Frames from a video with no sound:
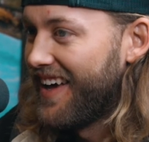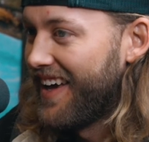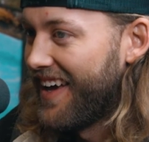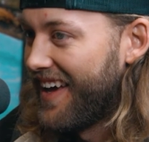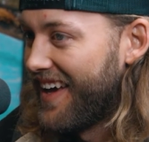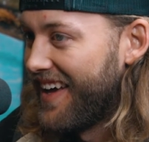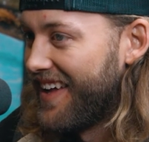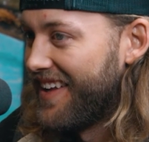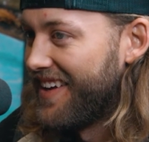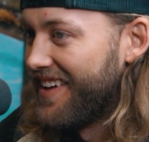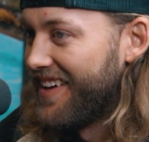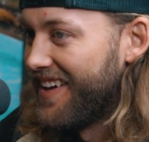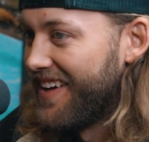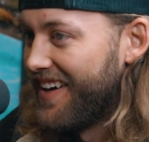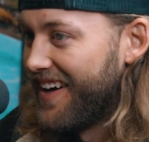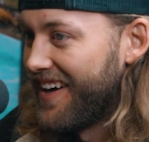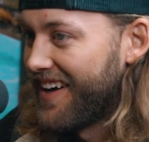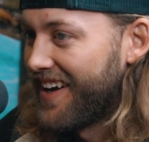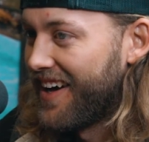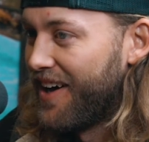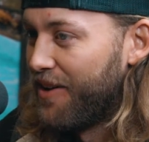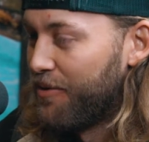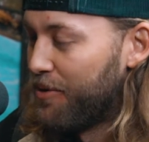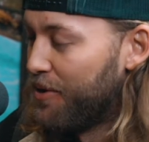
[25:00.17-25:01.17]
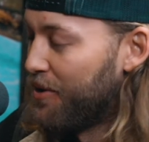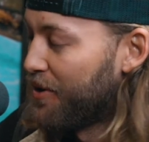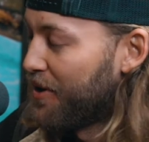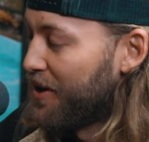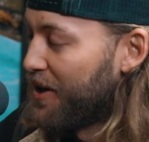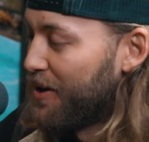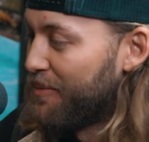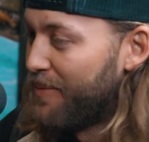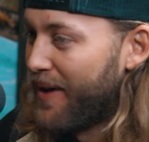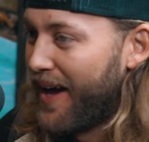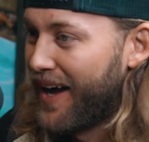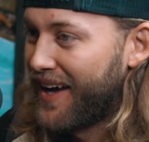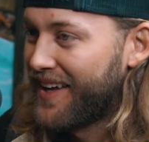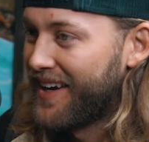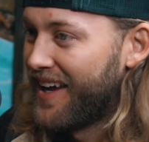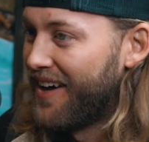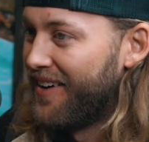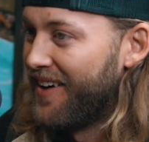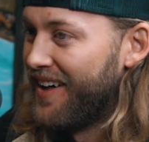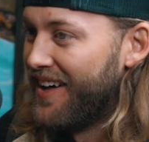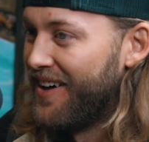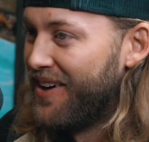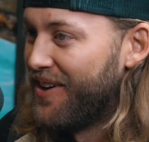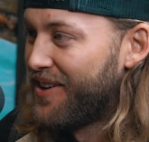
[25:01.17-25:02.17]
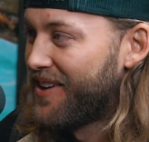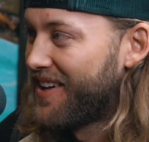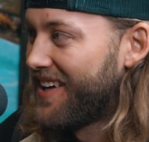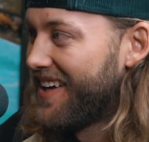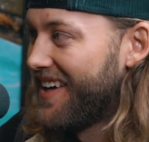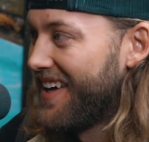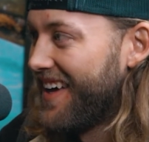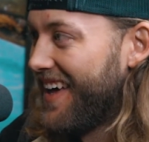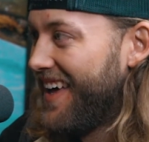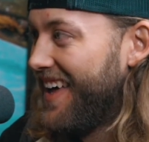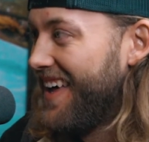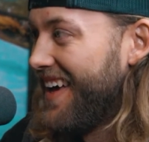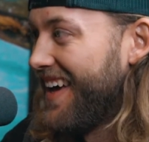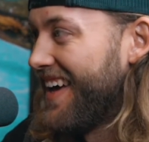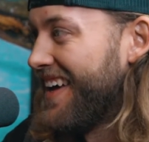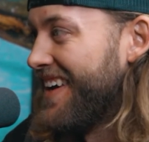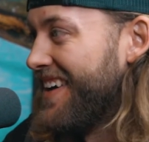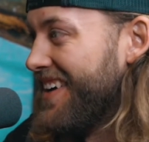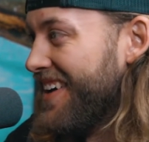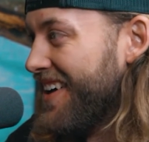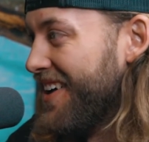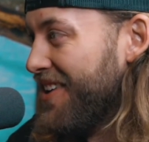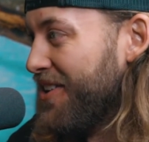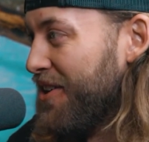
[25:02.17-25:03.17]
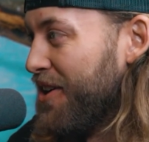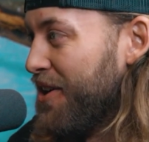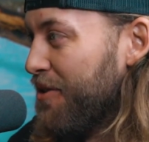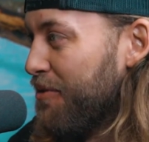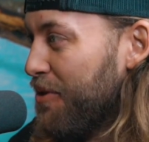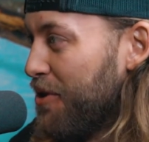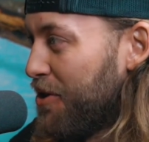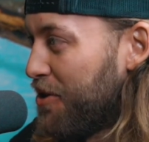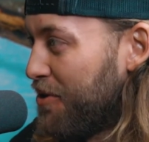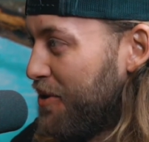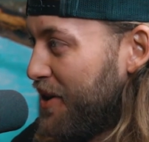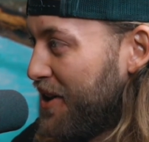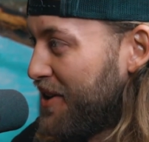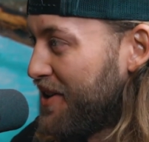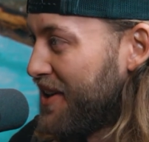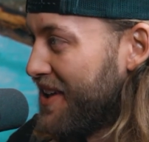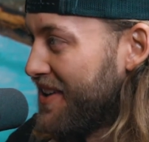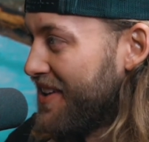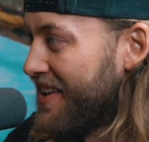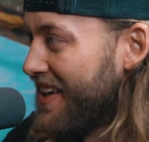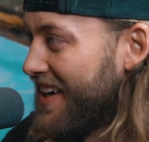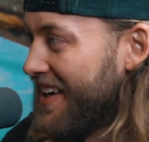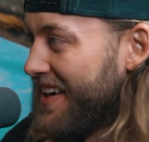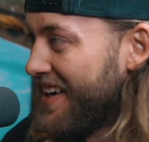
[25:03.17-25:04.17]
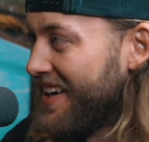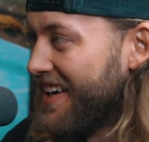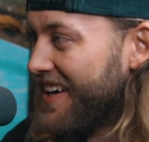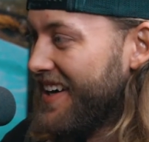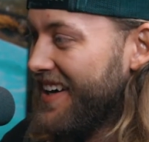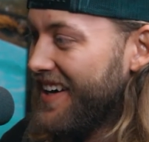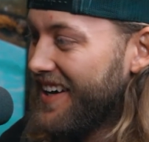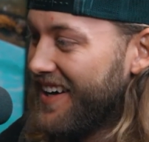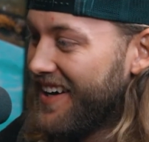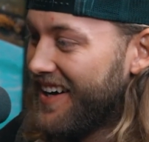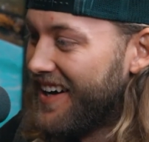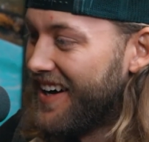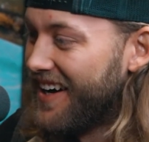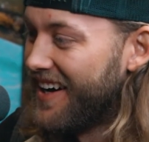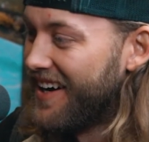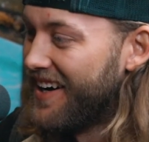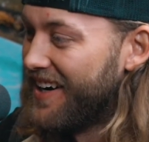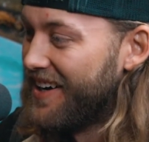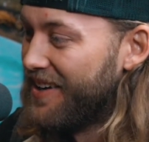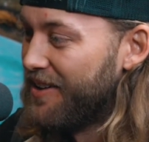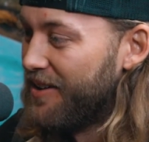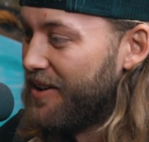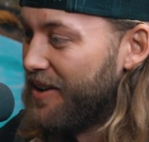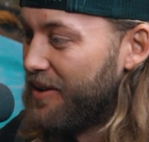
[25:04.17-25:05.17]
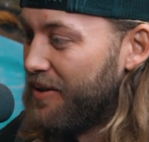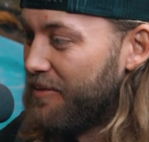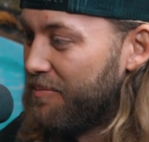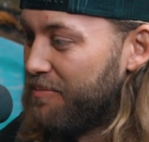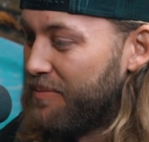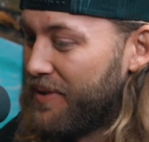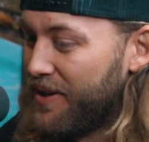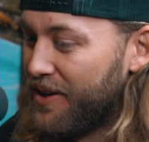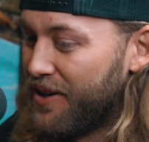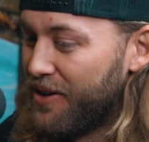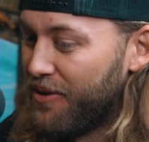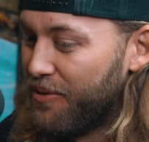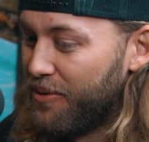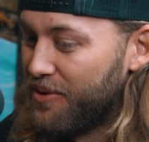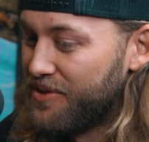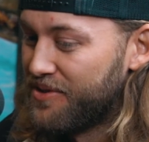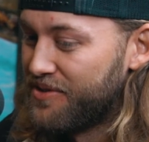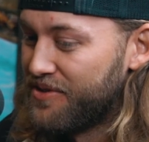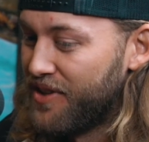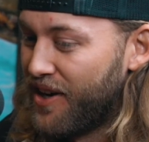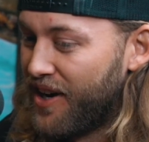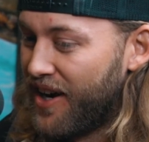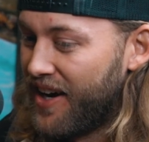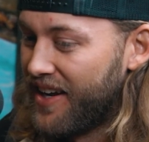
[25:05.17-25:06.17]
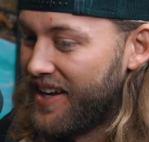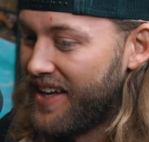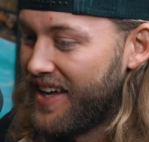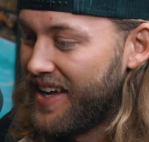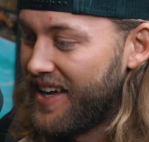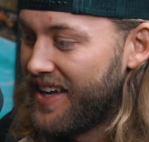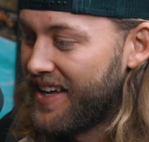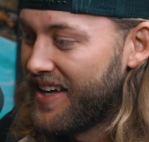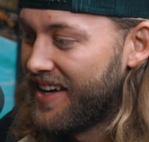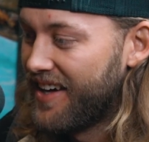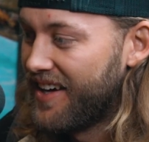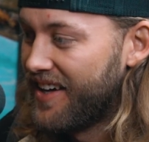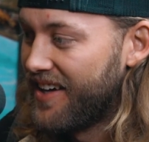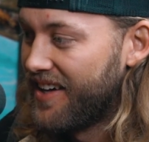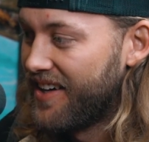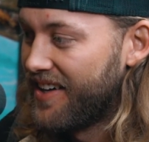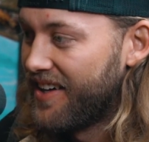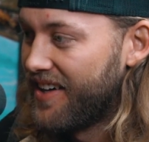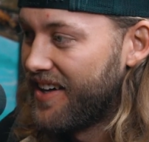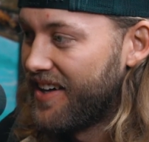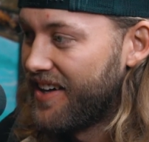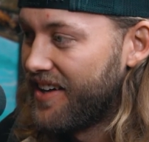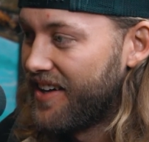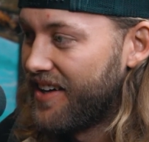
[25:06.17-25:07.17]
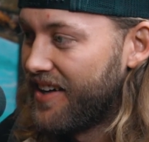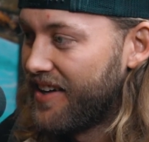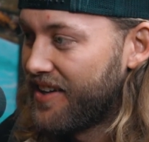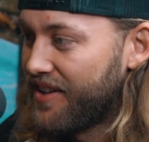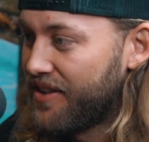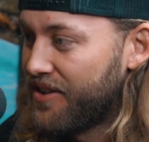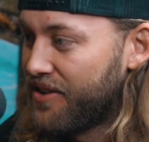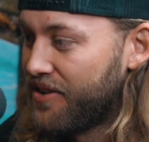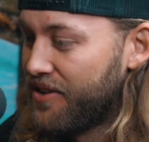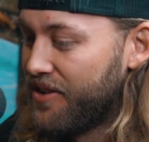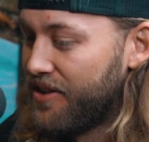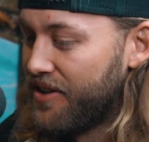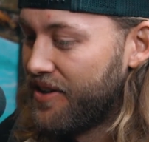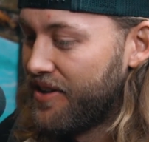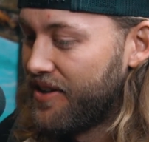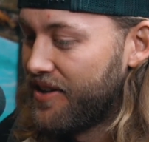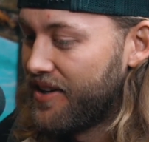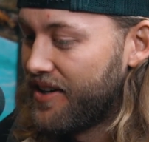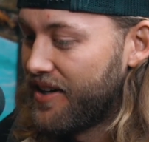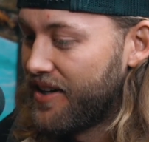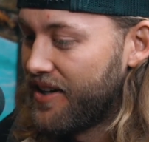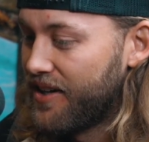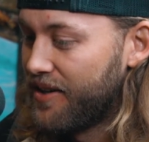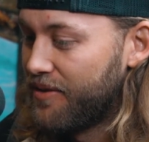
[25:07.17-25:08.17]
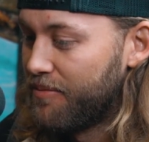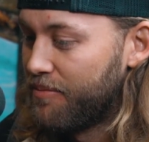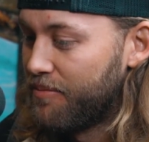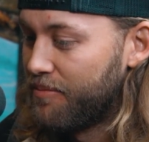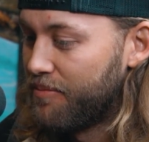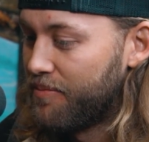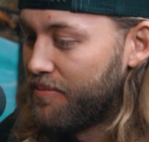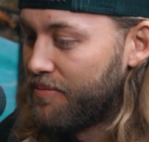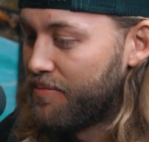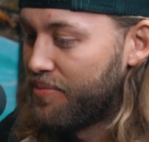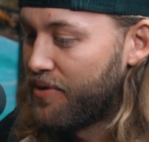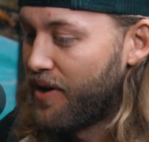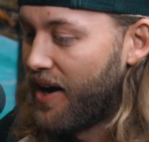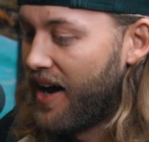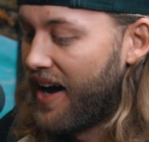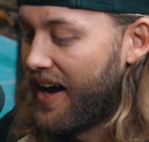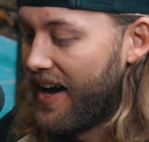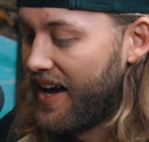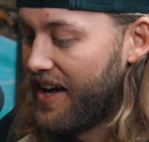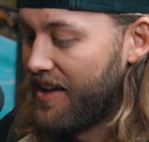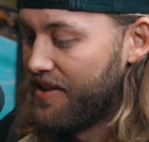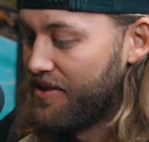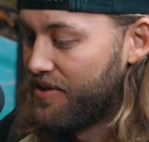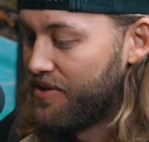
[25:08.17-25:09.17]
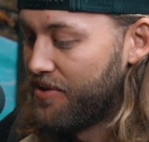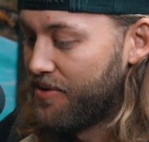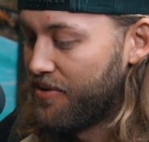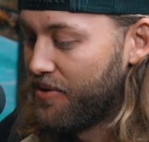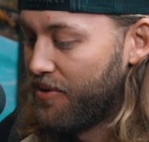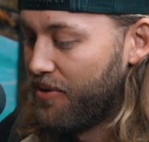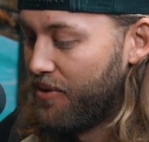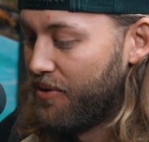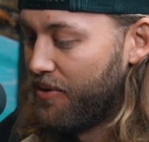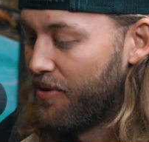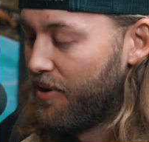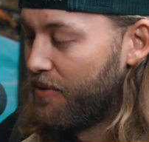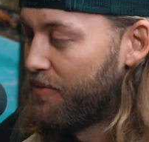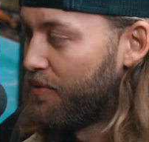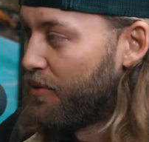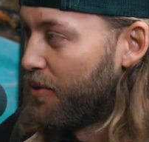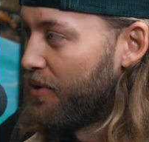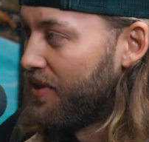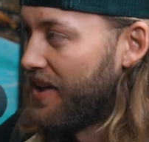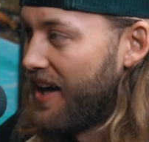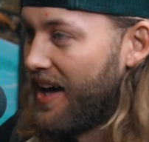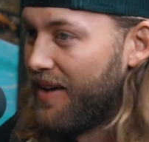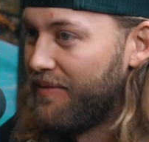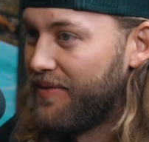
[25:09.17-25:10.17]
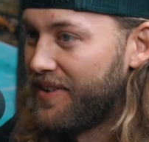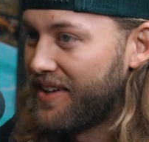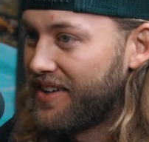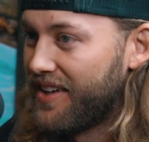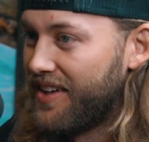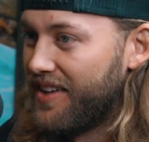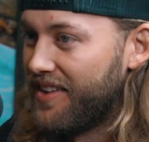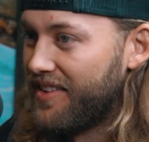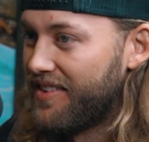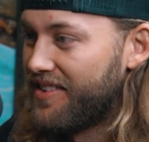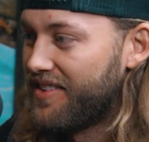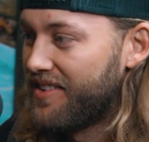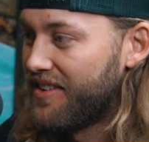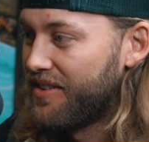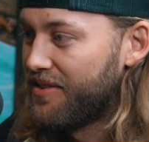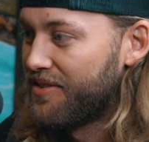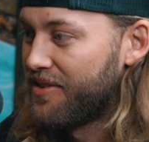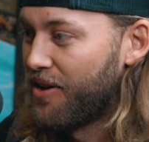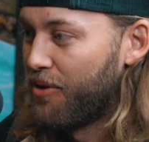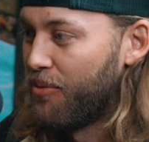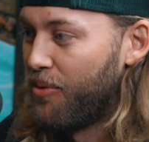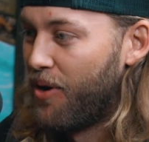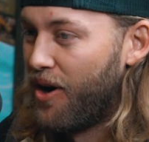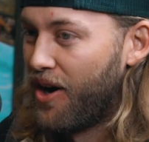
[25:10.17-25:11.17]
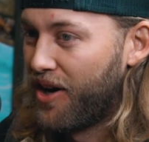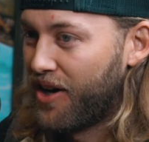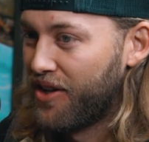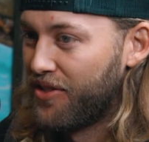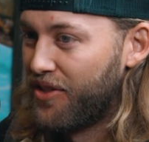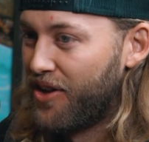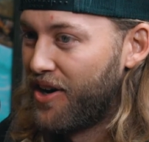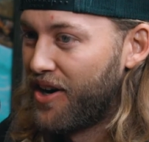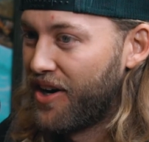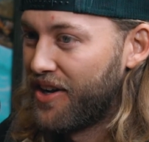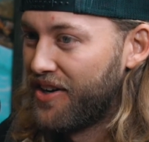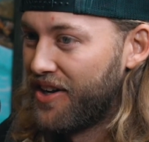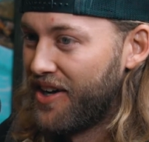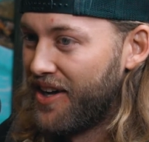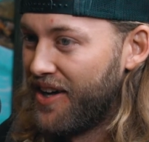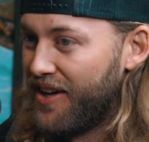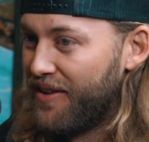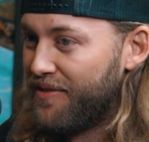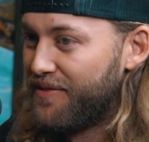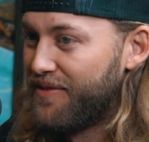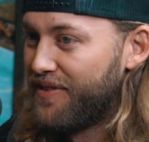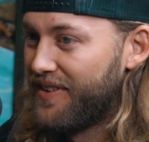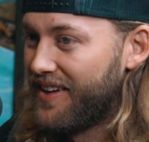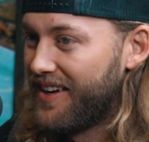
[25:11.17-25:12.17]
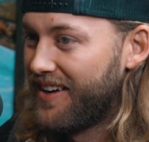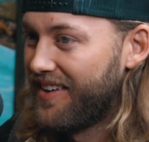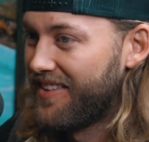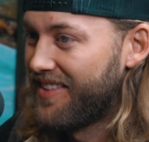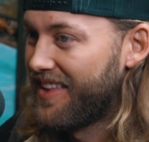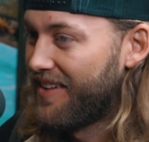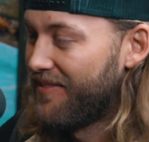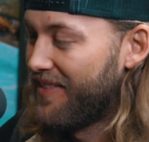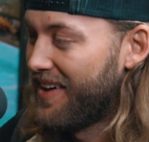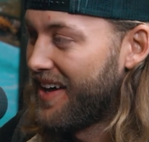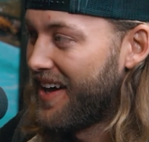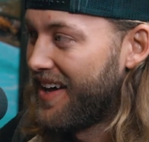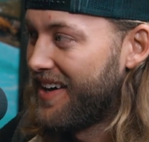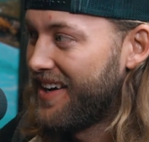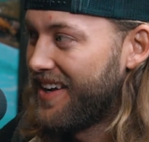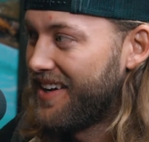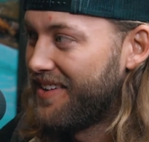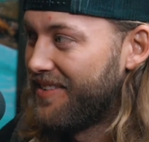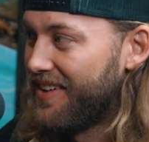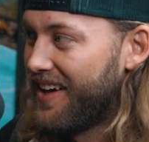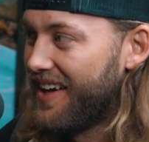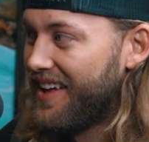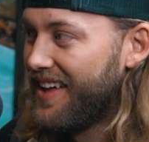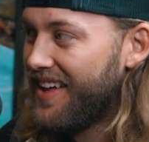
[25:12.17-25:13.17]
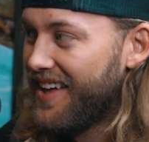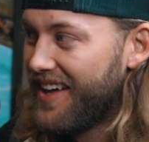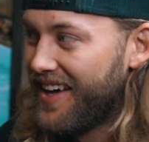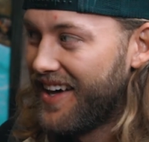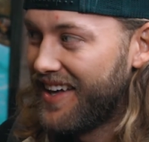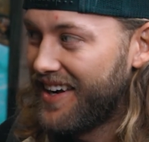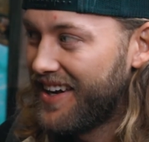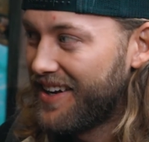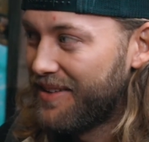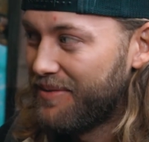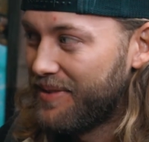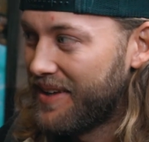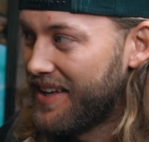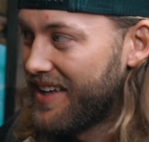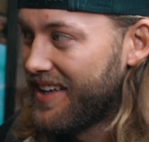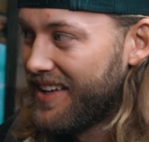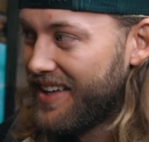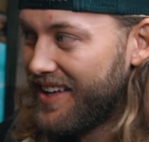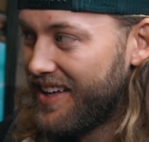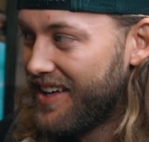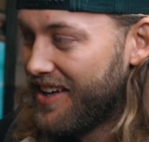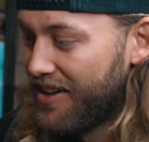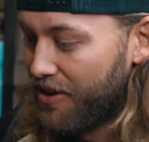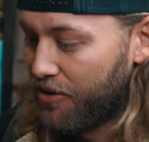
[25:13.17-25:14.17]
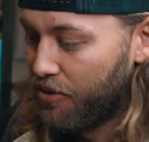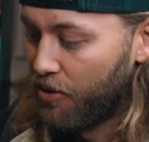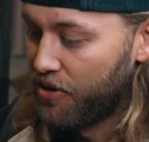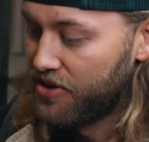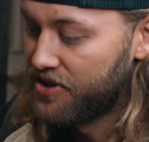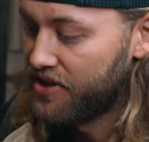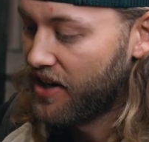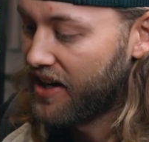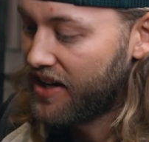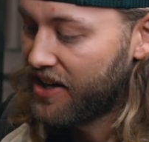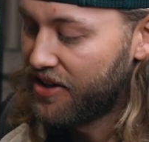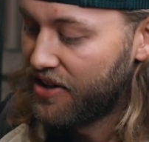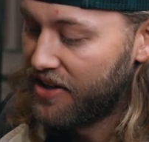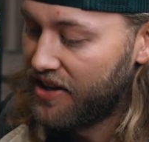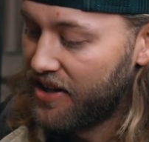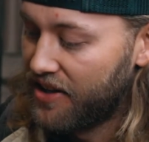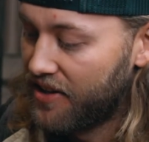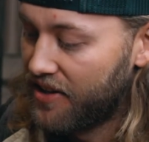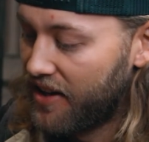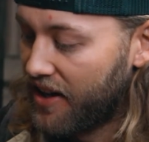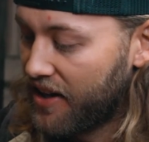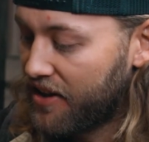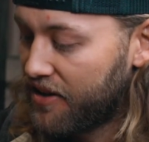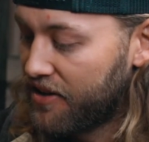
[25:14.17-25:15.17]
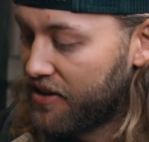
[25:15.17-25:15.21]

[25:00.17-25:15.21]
And I got real good at packing out elk, and learned real quickly that beer was not a good prize for that, because you start walking long enough, and I was like, man, I need to be. Of course, I couldn't